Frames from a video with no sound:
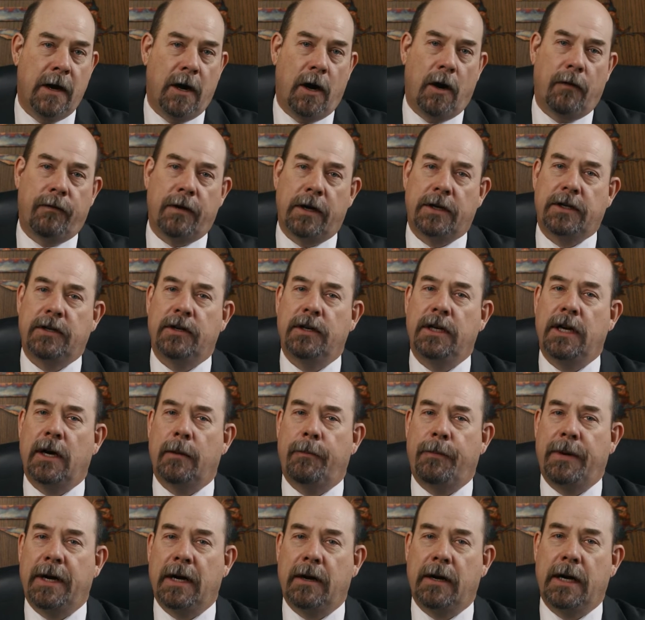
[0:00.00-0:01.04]
Over a two-year
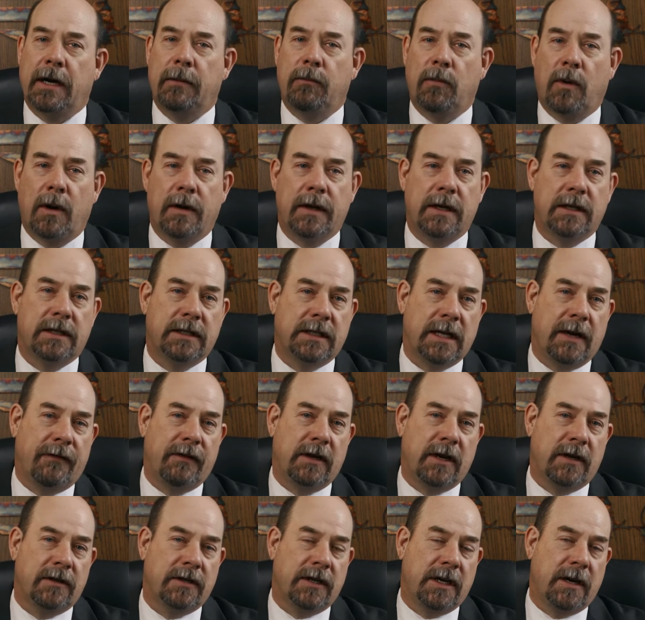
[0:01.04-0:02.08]
period, more than
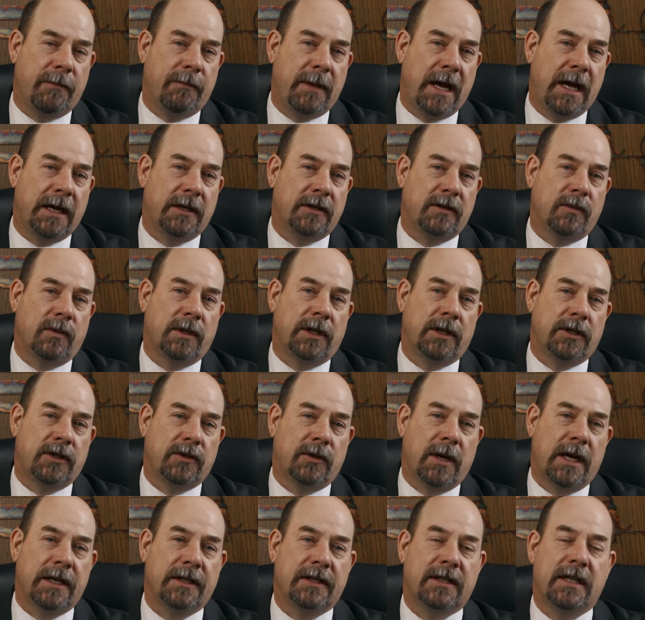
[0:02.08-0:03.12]
700 inmates will
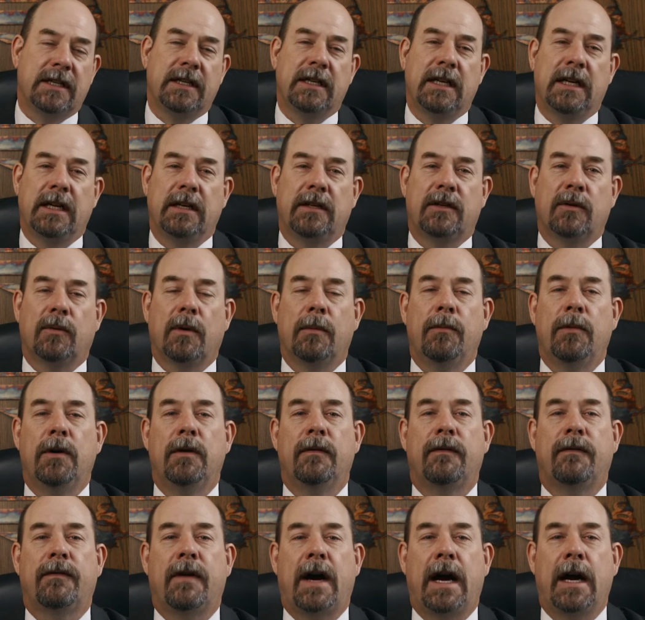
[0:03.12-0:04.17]
address the need to
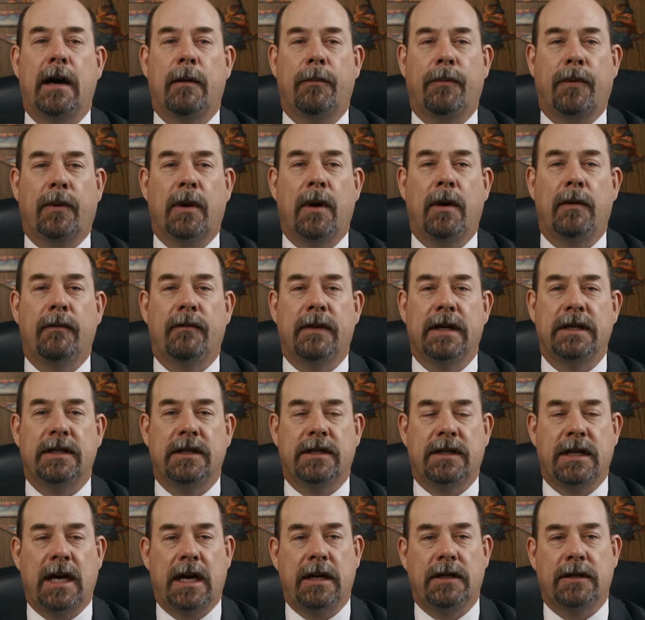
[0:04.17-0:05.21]
remove fire-prone
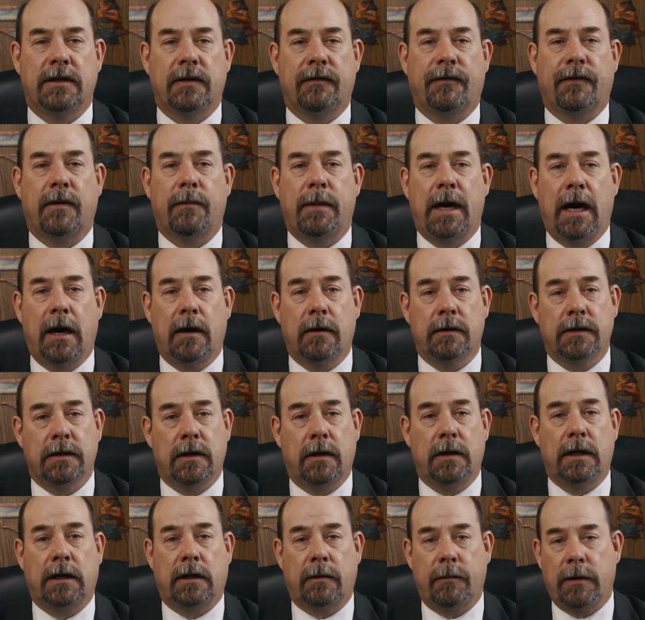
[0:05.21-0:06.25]
vegetation from
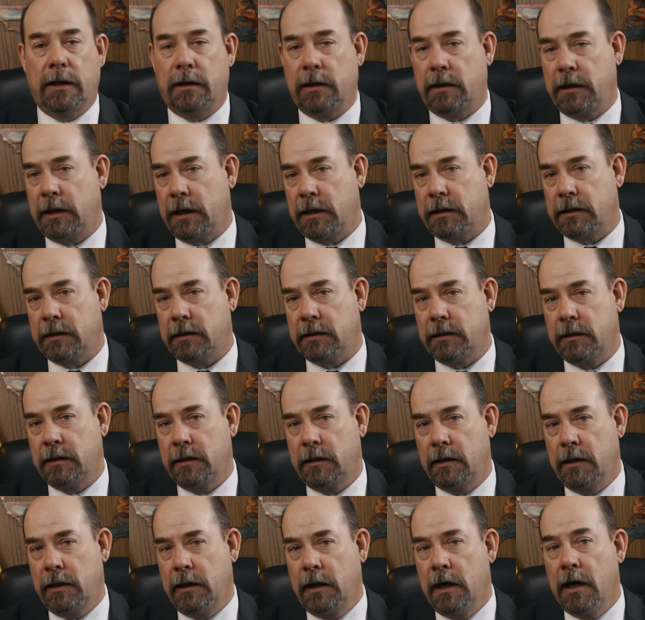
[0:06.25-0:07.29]
Arizona communities.
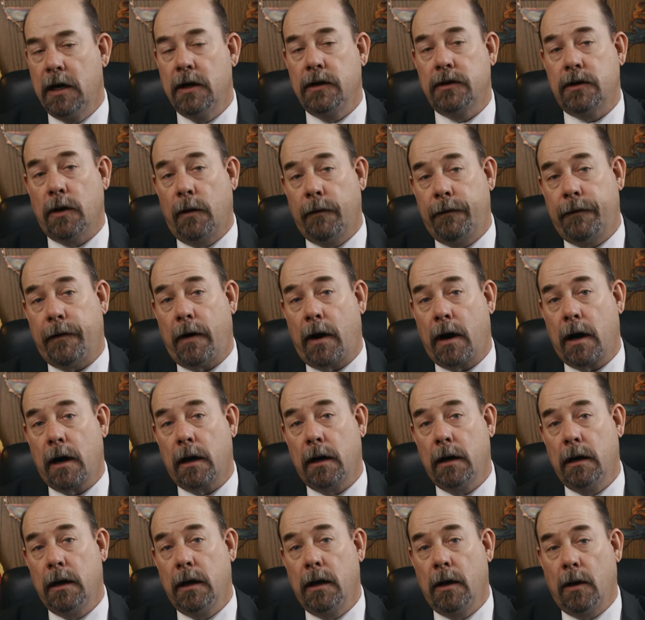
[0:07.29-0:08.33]
So far,
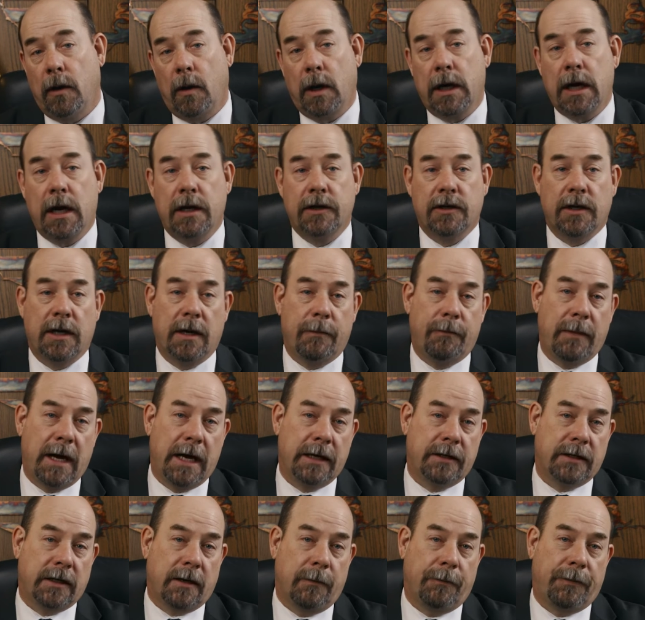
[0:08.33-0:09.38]
100
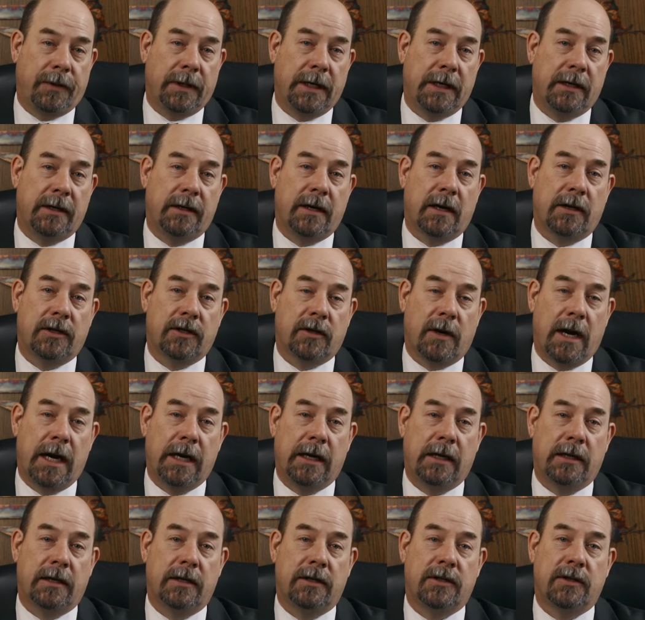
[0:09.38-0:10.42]
inmates completed their
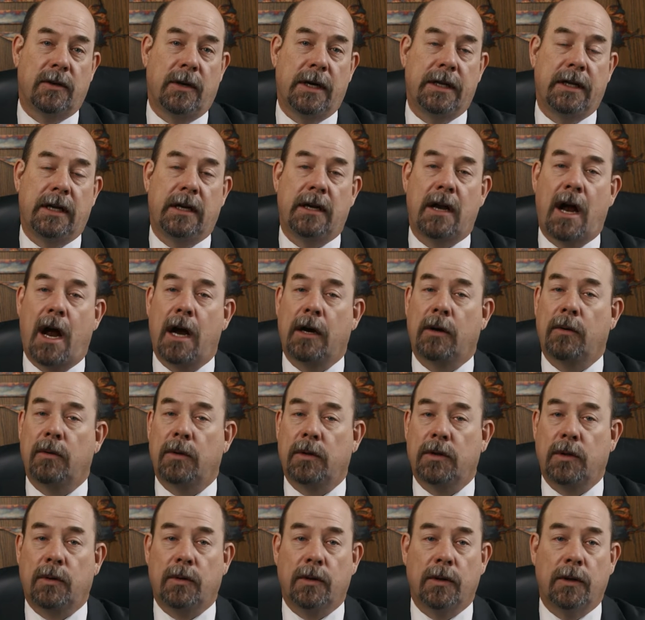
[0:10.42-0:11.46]
training to join the
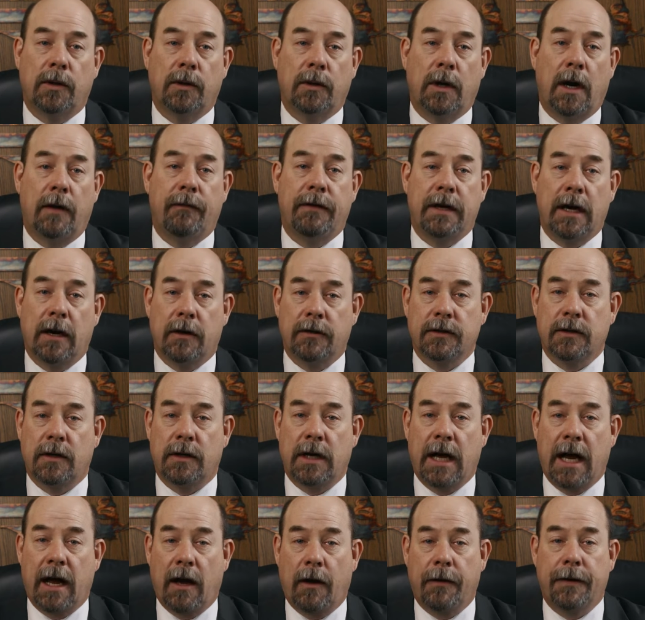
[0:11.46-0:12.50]
inaugural crew of the
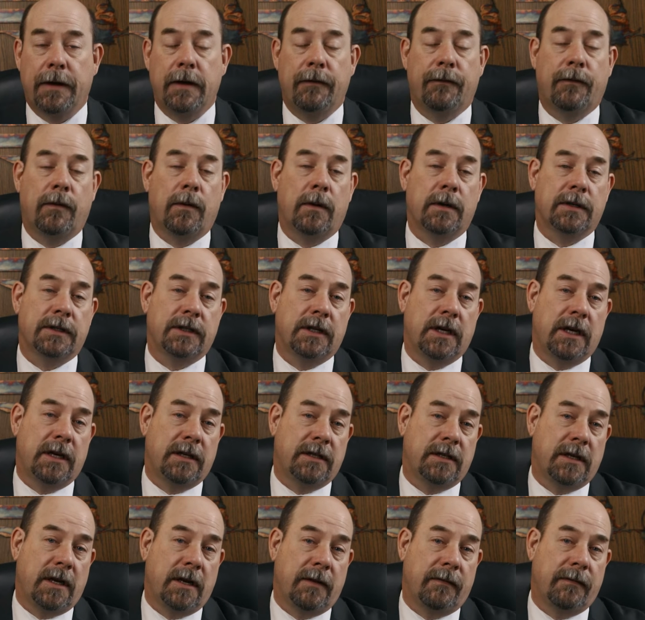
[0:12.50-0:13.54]
Arizona Healthy Forest
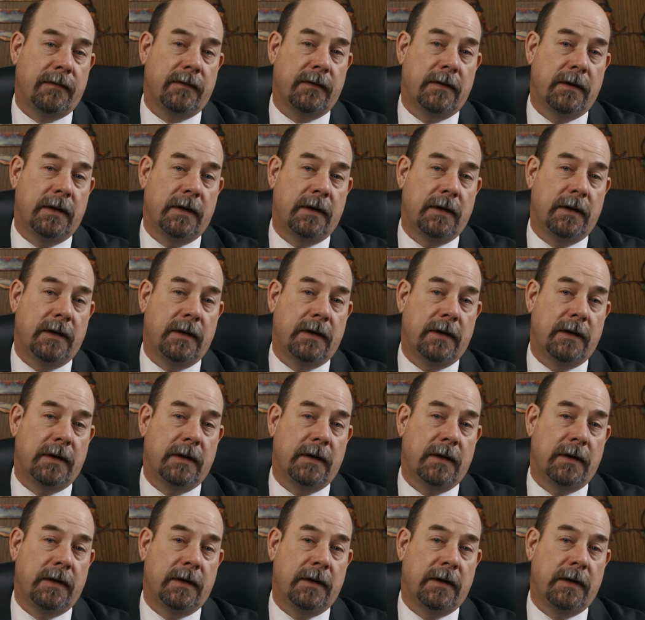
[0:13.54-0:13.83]
Initiative.